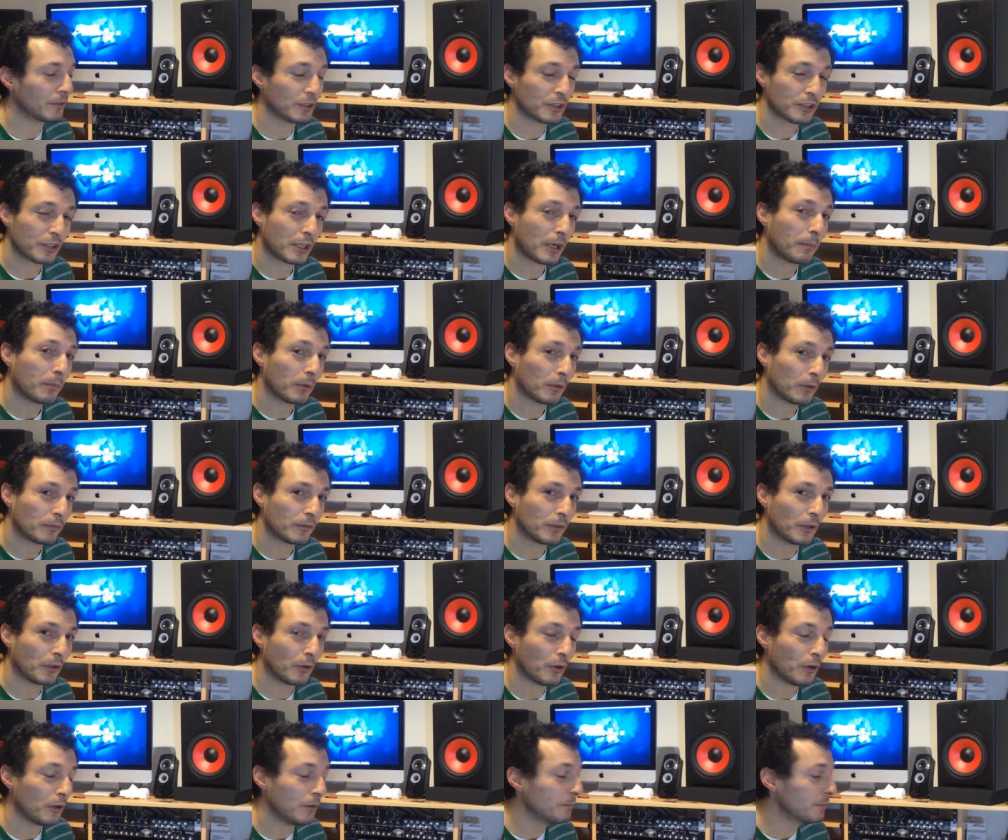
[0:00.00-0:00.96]
just a couple of the
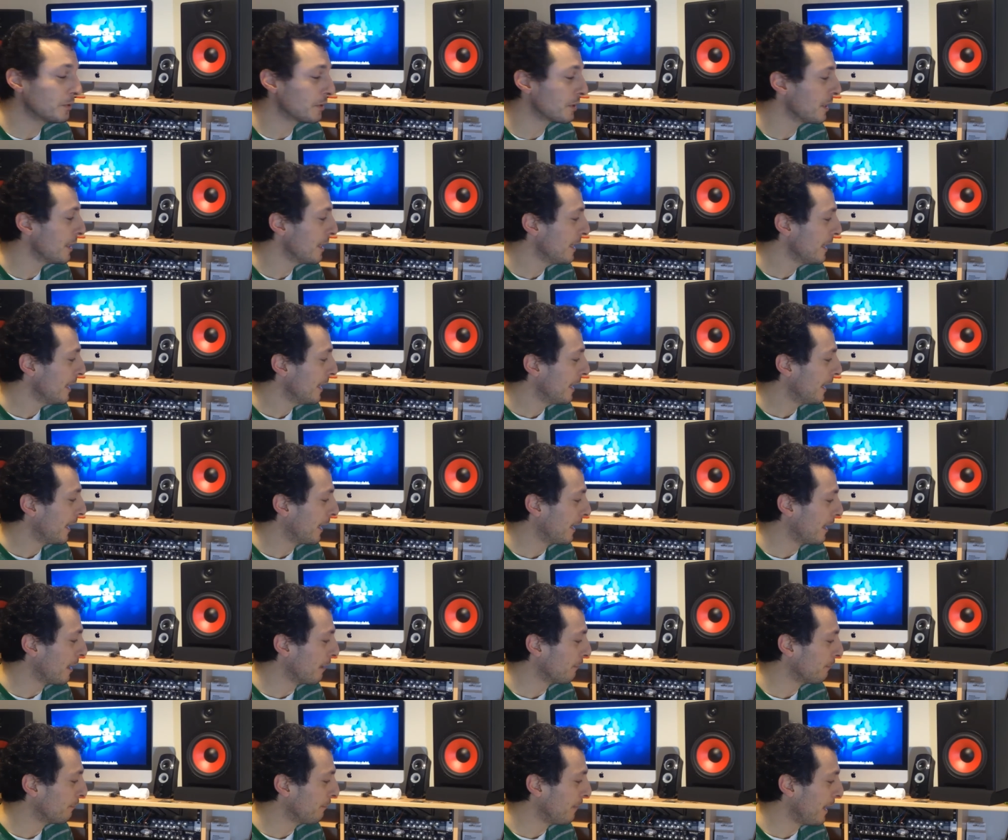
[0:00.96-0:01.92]
knobs.
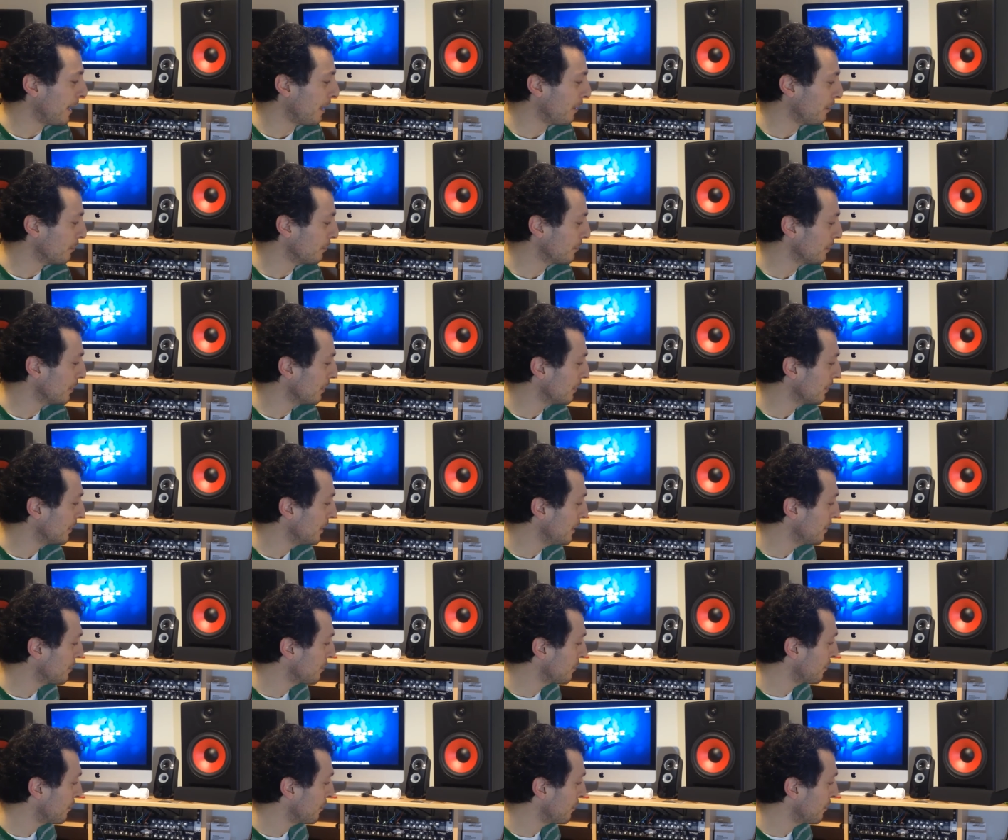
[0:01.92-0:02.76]
And I found this